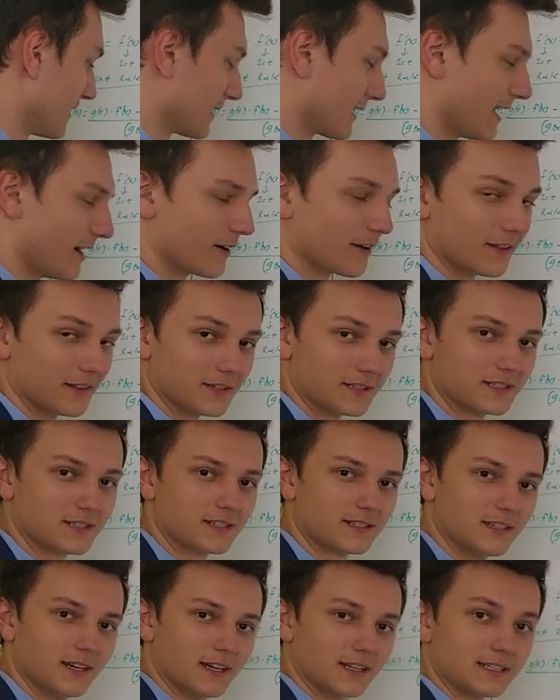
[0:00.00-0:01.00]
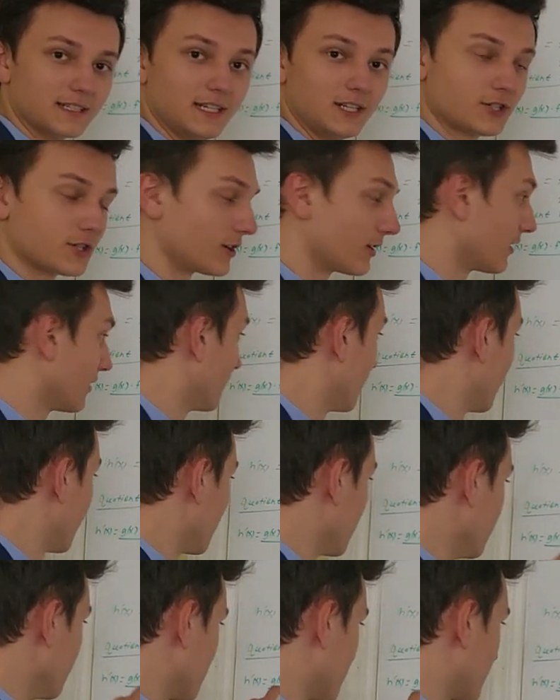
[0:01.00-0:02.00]
and calculus teacher
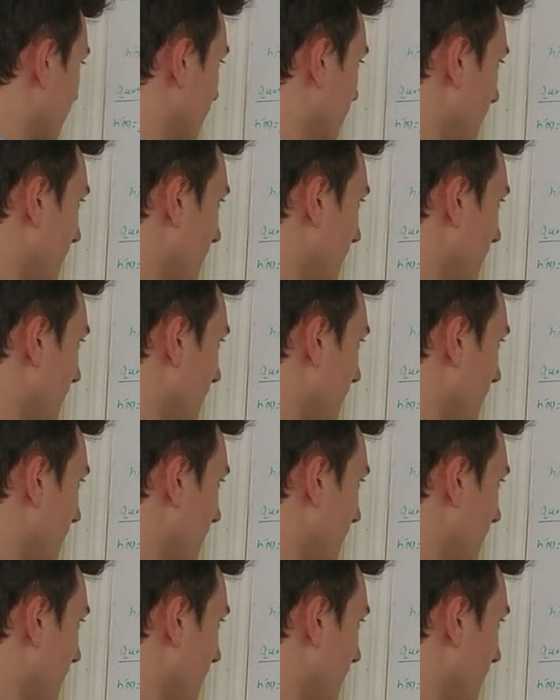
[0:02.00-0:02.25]
used to